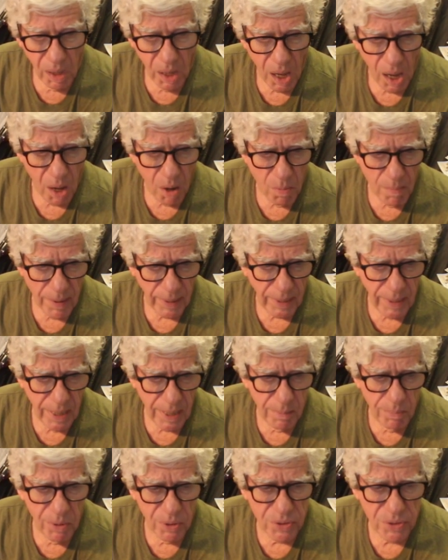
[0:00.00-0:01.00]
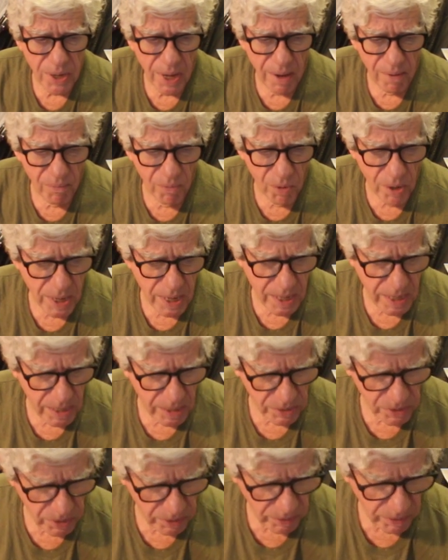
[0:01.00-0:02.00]
all my cables have
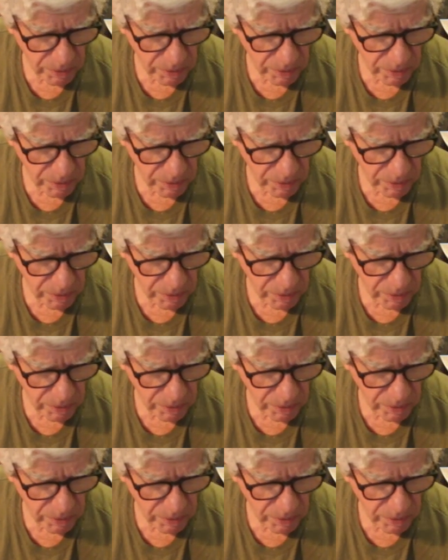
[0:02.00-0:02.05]
rings.